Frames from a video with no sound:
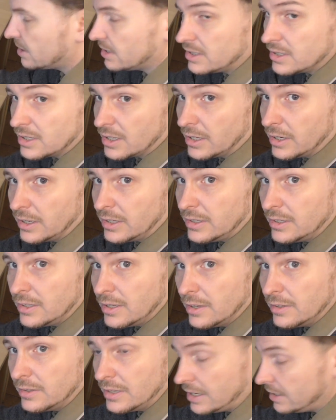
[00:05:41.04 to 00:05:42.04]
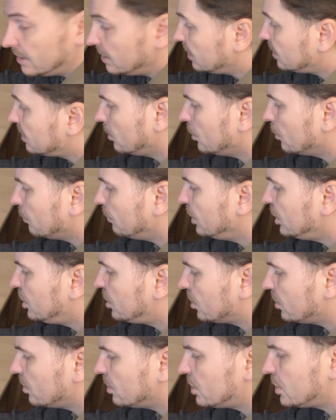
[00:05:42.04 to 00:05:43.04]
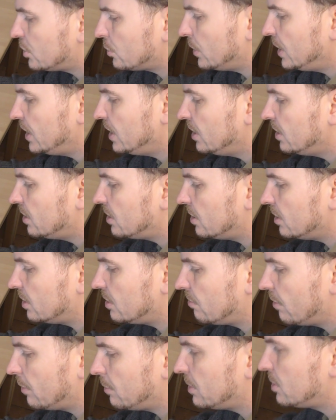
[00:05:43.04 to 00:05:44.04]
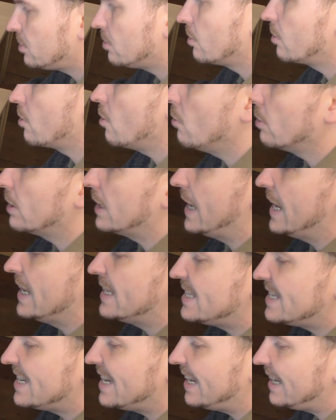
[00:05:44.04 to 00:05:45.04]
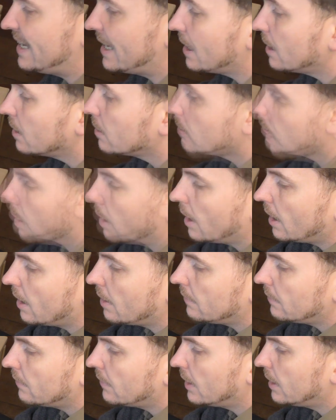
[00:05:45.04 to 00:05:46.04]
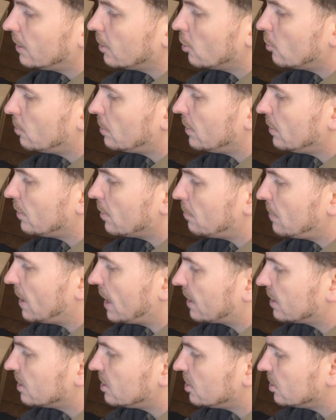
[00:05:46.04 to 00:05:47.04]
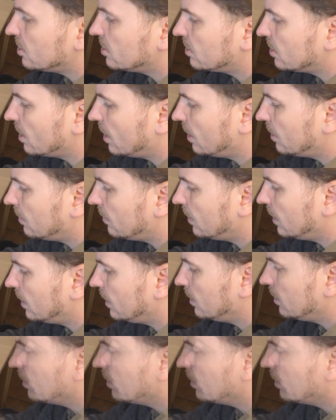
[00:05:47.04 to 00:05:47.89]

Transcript: is a Danish, Norwegian, Swedish distributor called Atea, and they open the packages and they